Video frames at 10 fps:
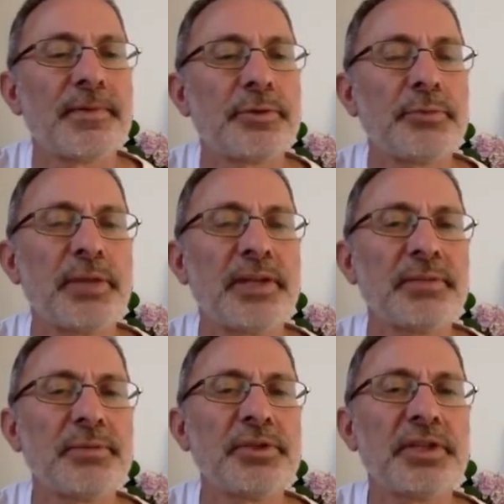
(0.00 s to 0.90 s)
To play
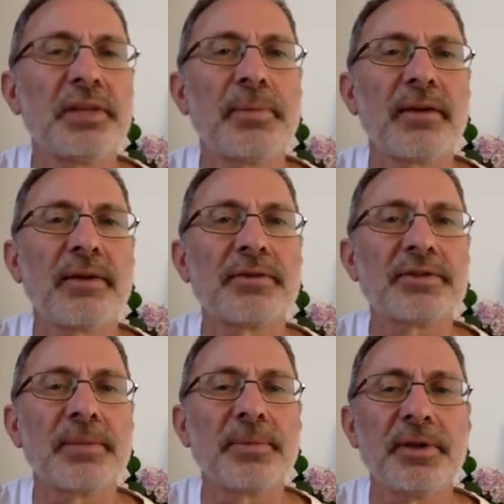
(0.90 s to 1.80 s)
some music in the background or
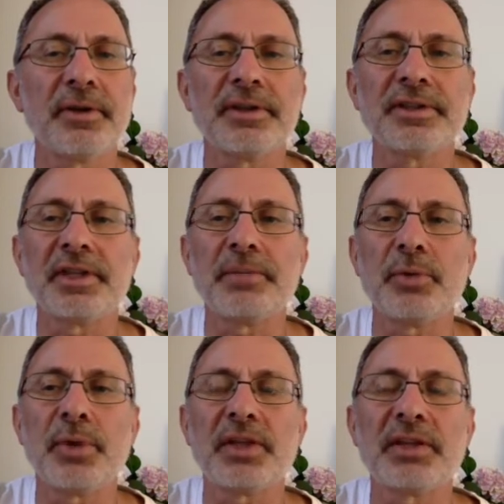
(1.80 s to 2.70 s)
something, guys, to keep
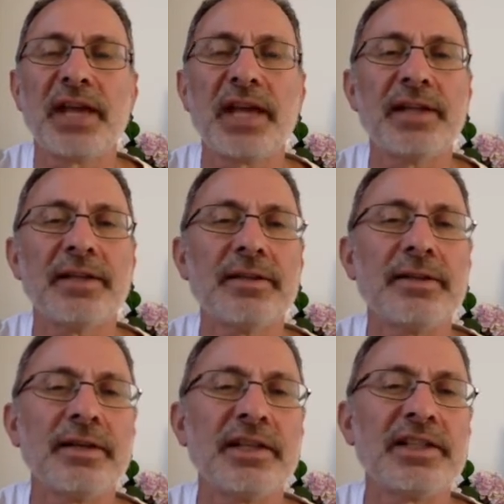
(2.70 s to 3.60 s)
you entertained.
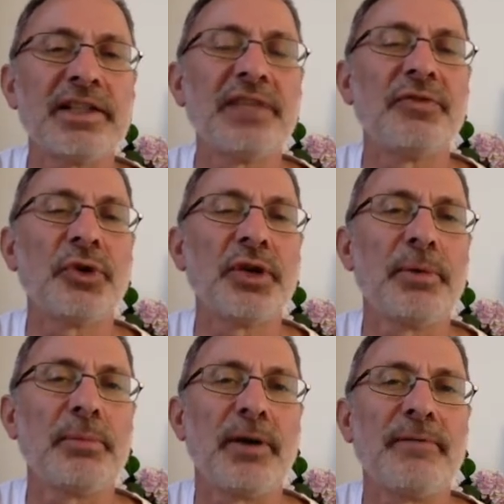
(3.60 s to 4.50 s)
I'd sing for you,
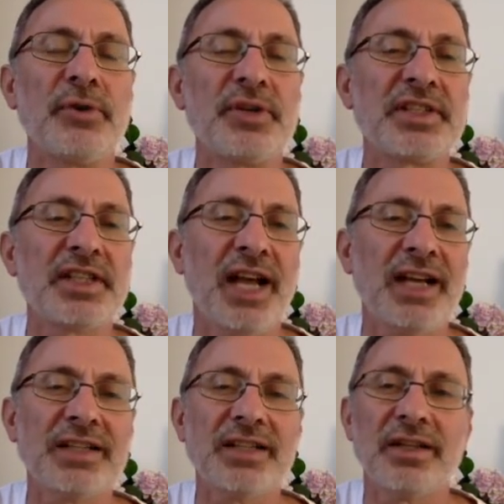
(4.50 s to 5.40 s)
but my voice
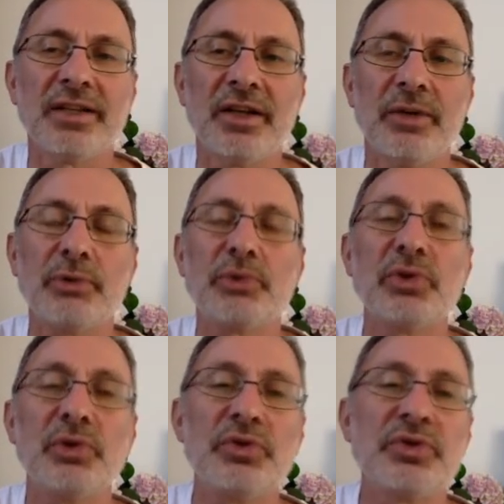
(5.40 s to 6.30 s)
sucks, and I know I would
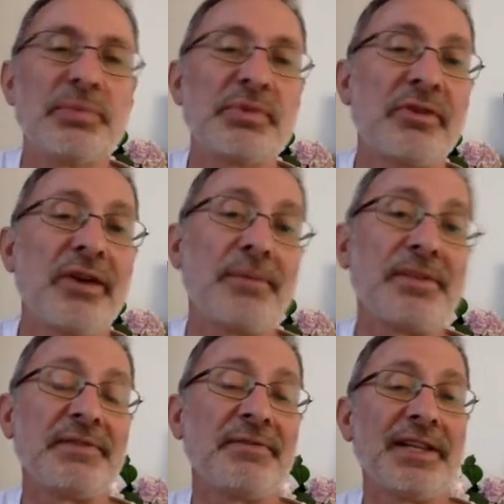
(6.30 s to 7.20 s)
lose
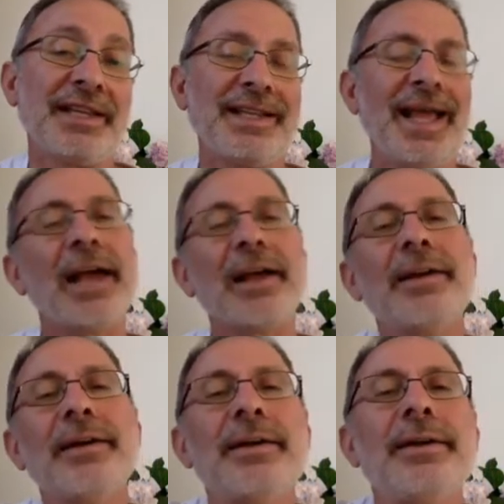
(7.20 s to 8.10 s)
subscribers if I did that.
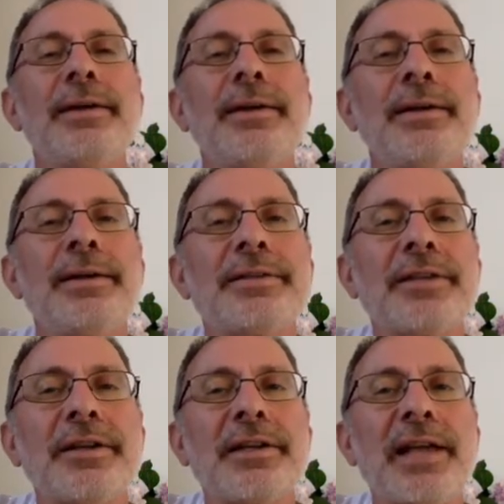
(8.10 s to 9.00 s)

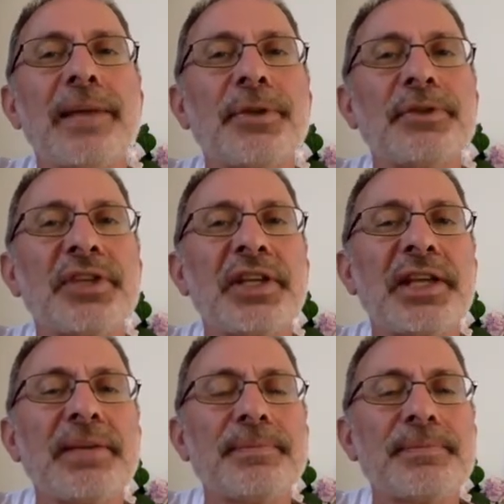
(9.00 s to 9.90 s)
So, no, no
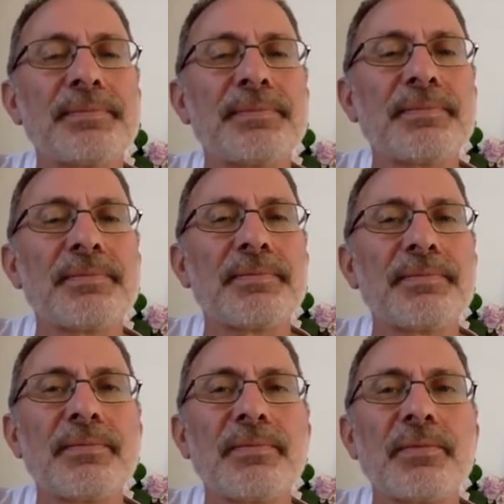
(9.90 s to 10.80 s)
singing.
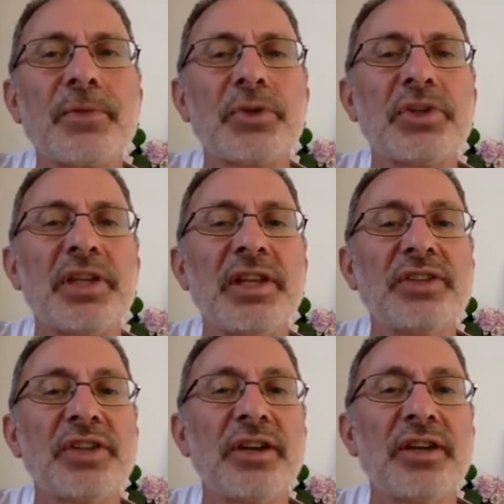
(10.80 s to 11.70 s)
Could tell you a
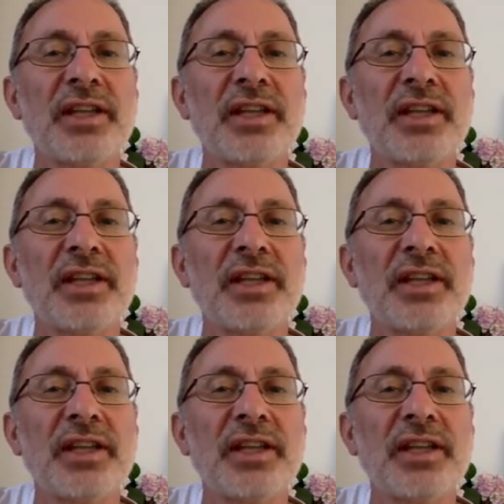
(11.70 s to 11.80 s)
joke.